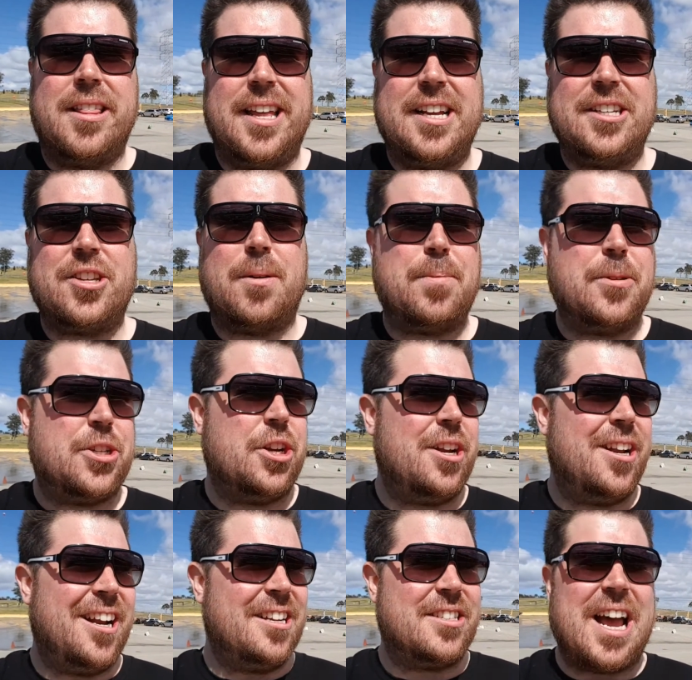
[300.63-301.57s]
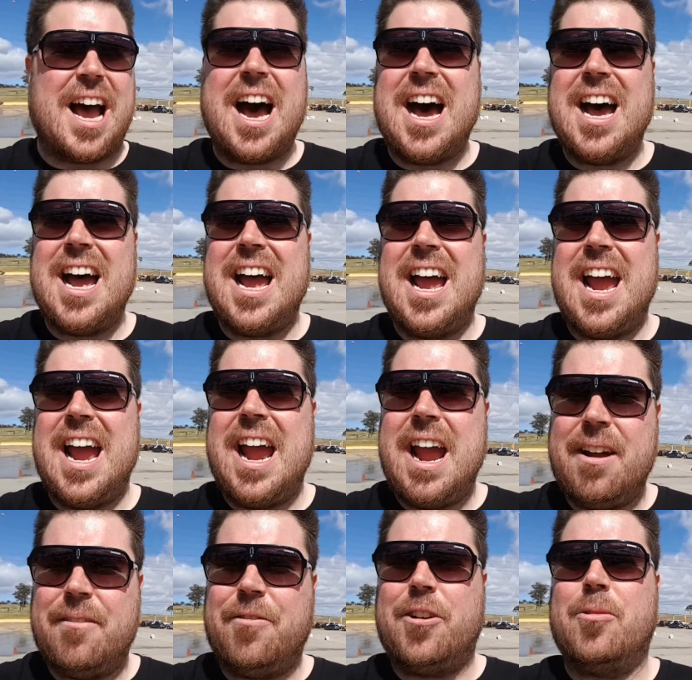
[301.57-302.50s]
These opportunities are
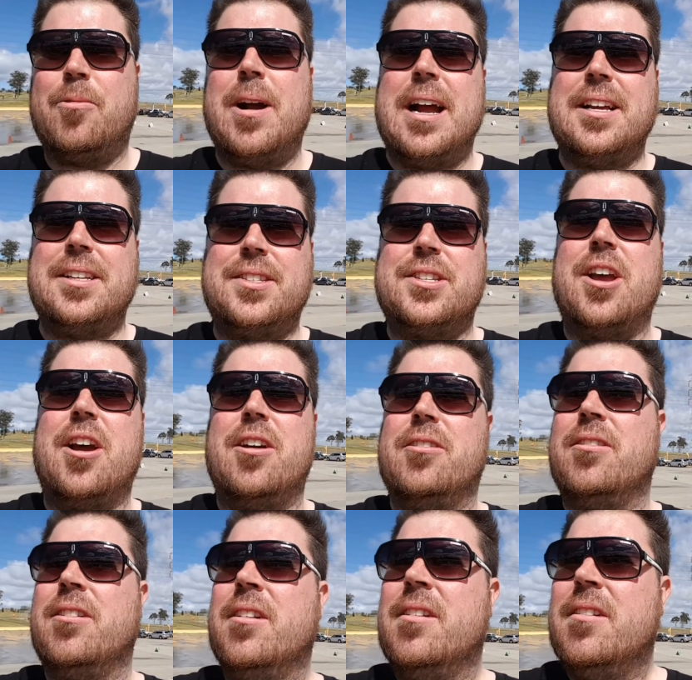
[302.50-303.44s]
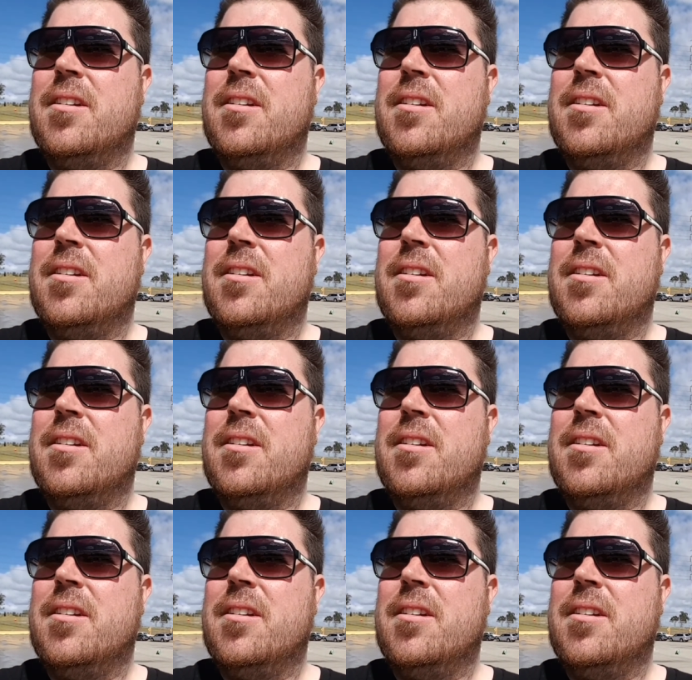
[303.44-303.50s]
everywhere. So